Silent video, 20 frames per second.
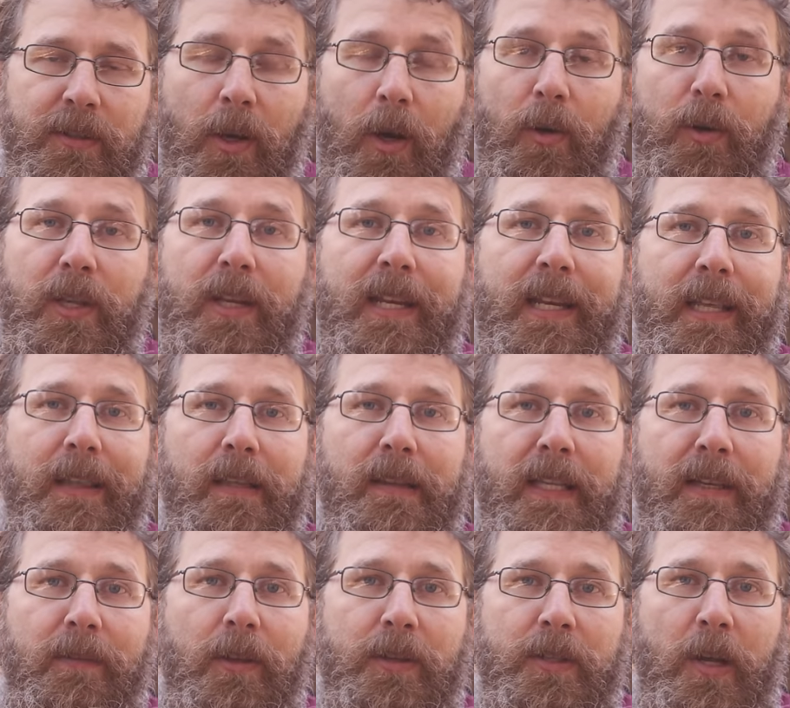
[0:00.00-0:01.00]
So you can either
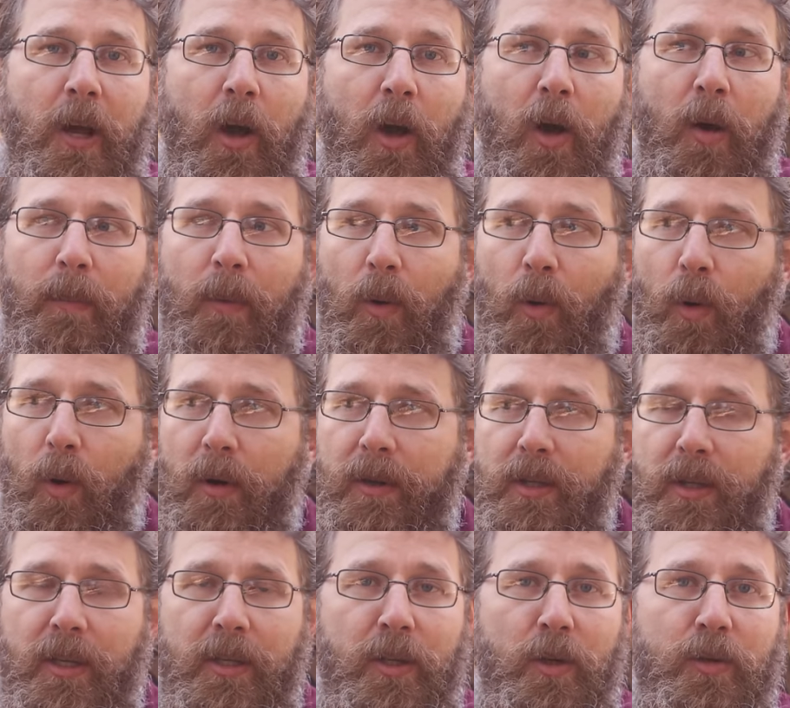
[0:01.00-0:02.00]
leave those at home or
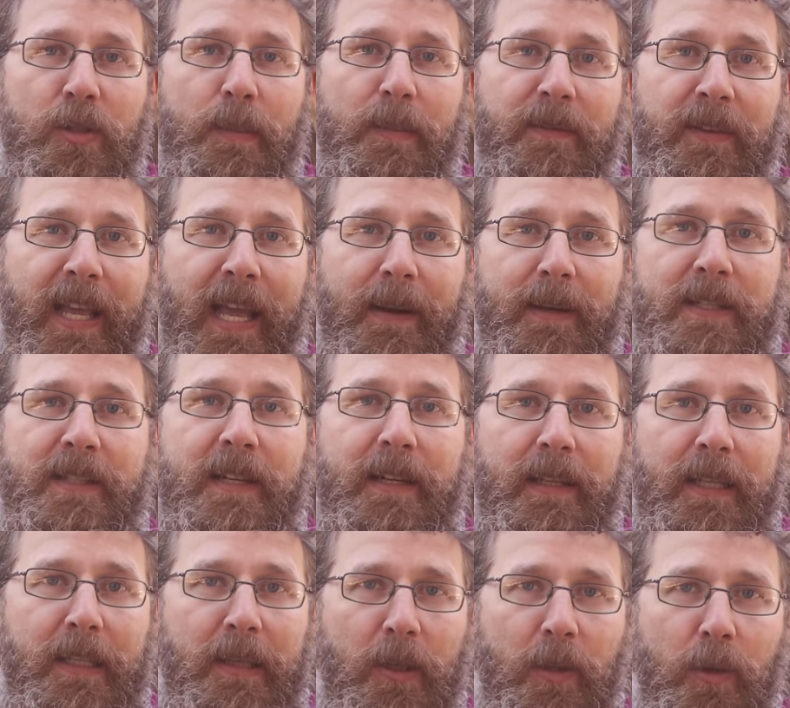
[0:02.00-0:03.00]
you can use them if you
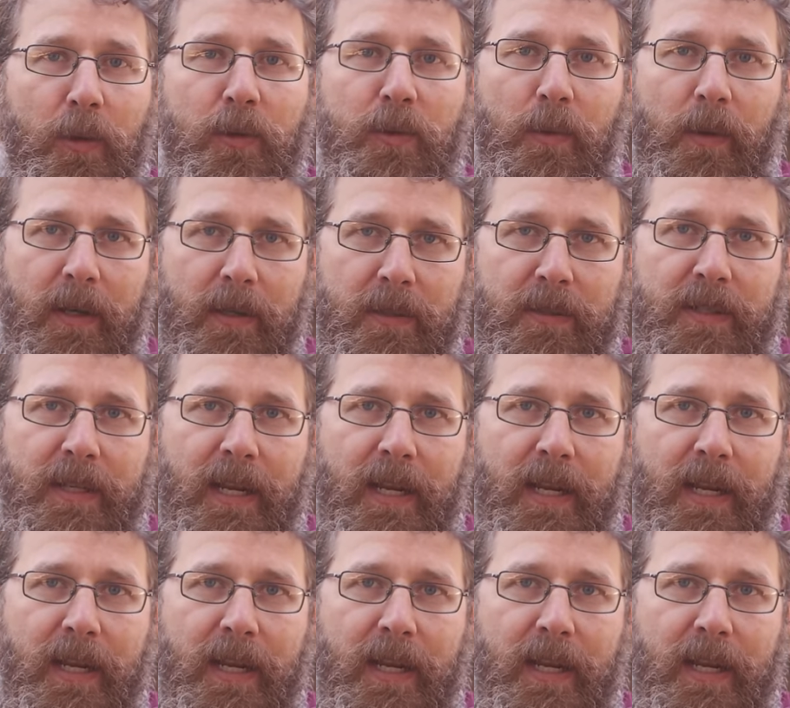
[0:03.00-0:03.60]
accidentally lose one of your